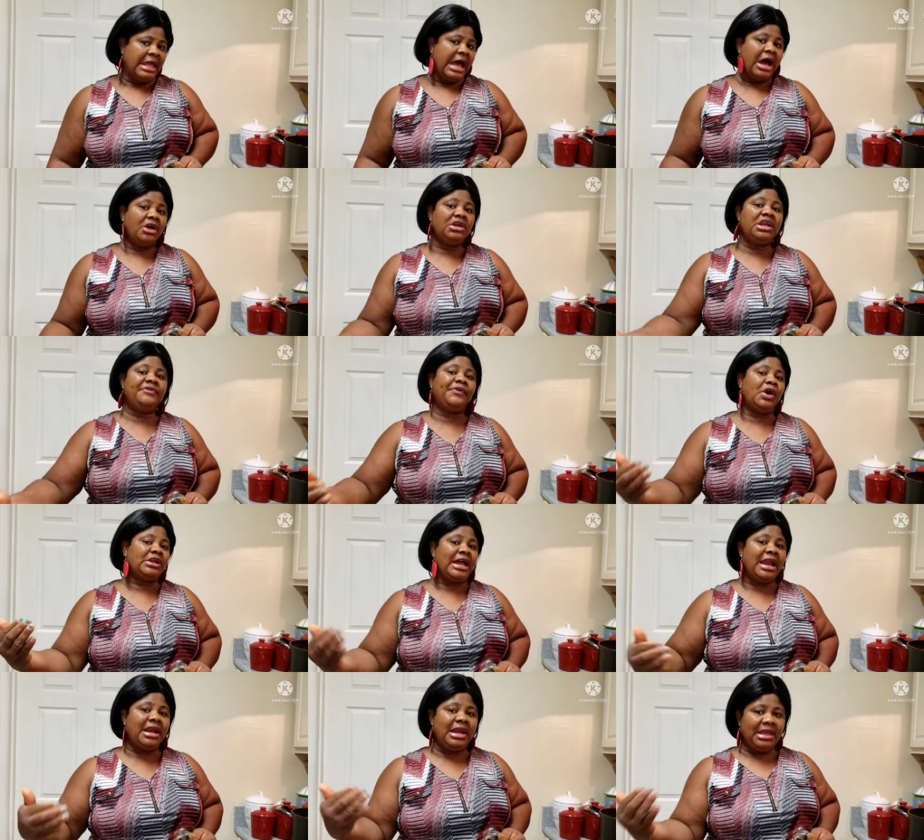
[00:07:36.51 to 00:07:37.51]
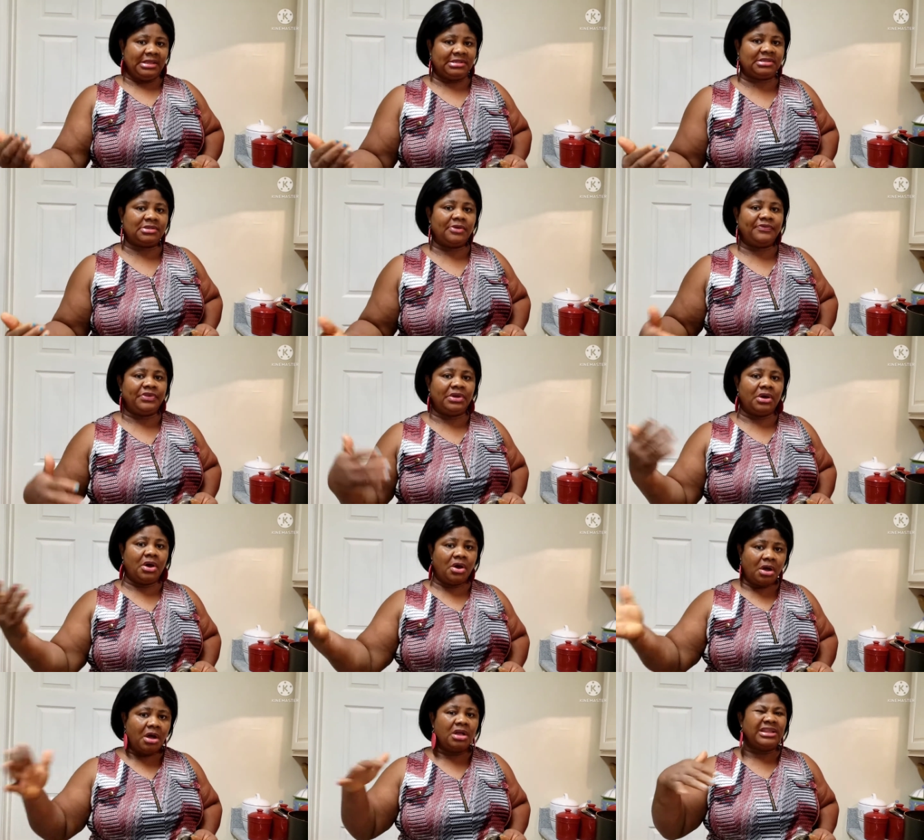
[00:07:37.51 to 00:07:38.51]
I'll leave other links of the
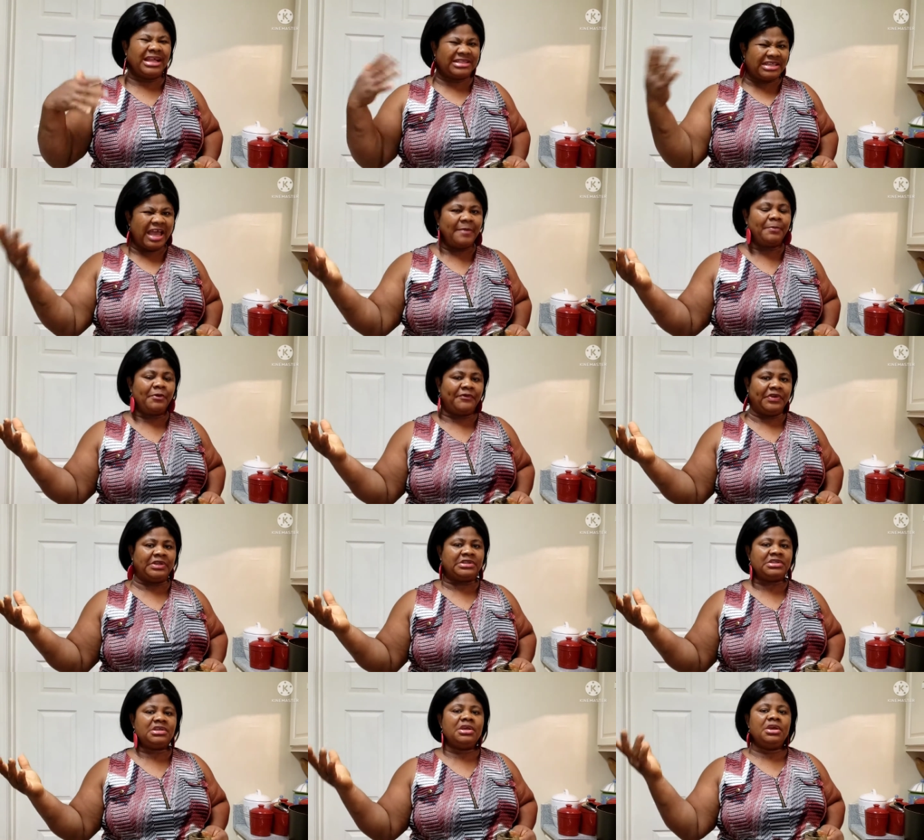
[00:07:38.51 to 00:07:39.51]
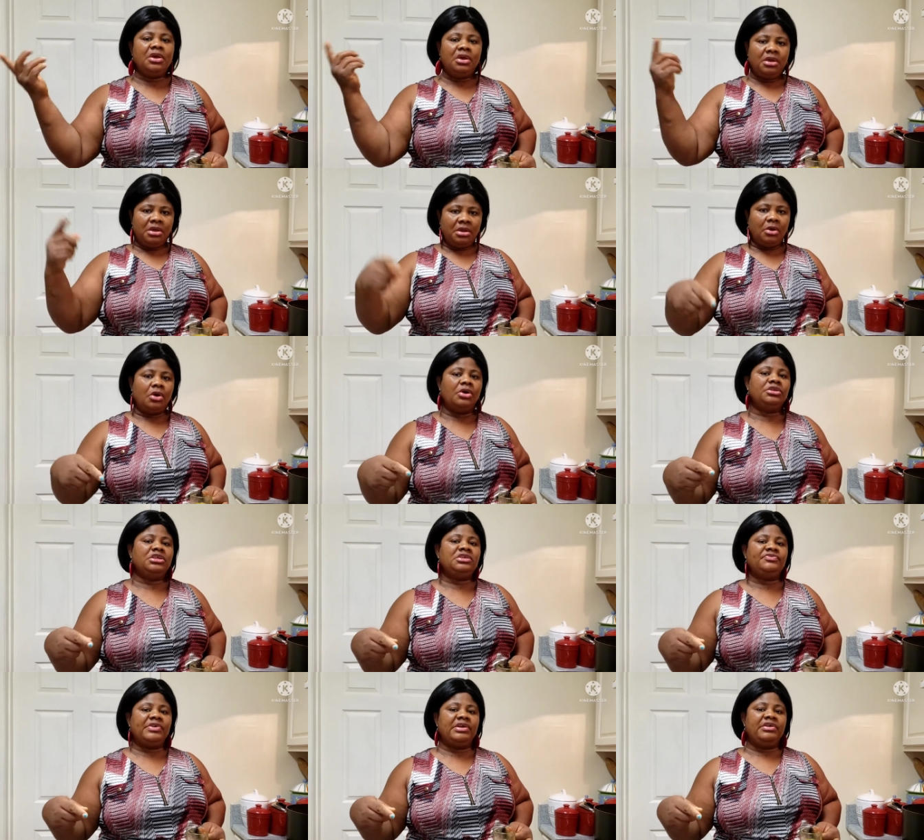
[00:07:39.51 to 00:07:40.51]
other type of it on
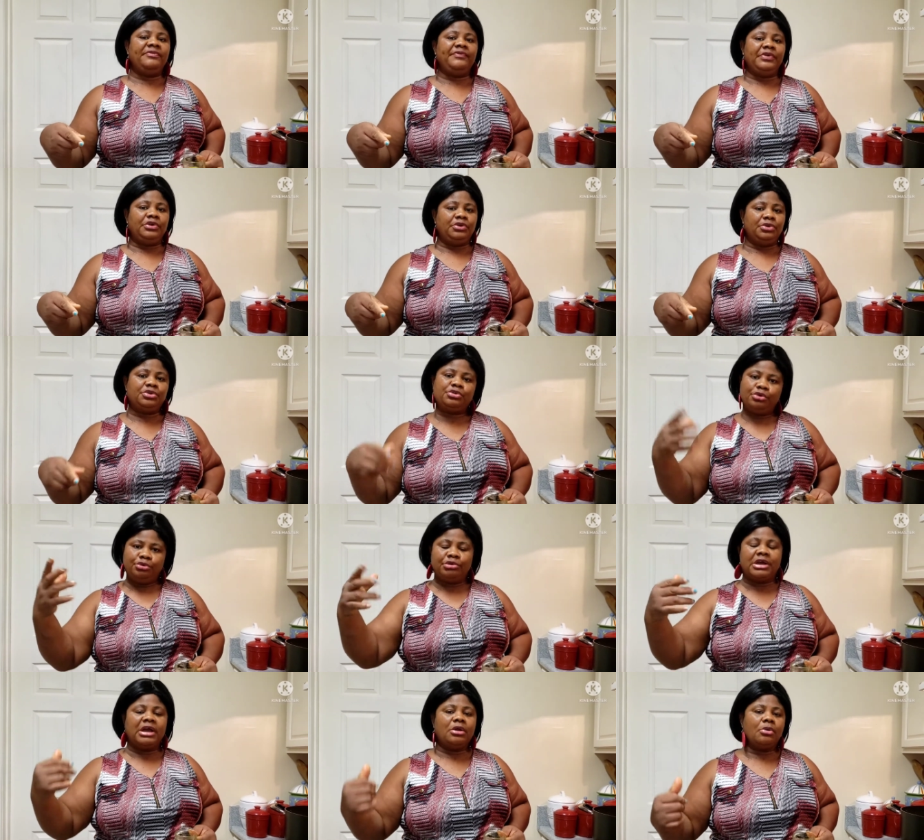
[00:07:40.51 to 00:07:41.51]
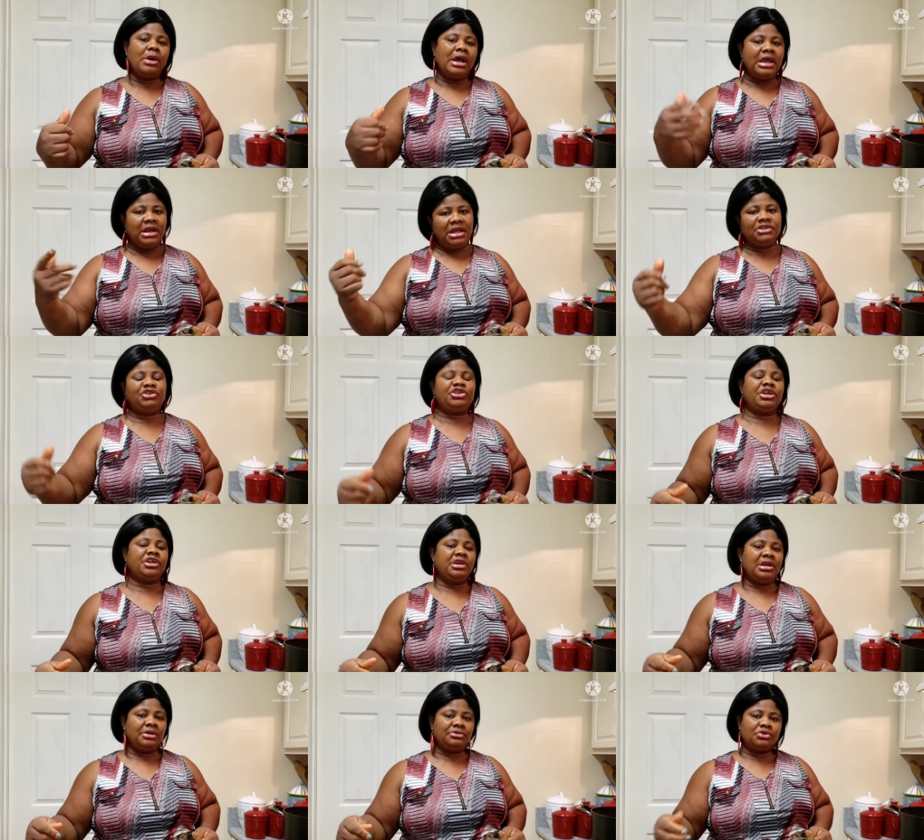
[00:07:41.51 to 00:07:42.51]
this very video so you can go ahead and check
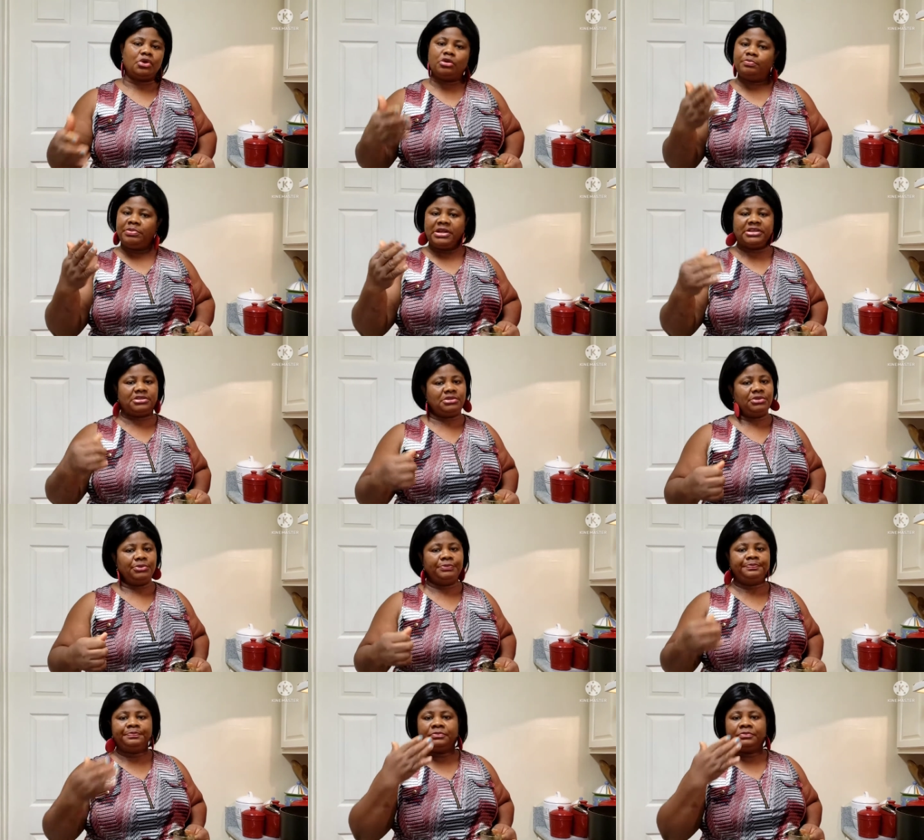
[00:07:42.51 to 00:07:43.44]
it out. God bless you.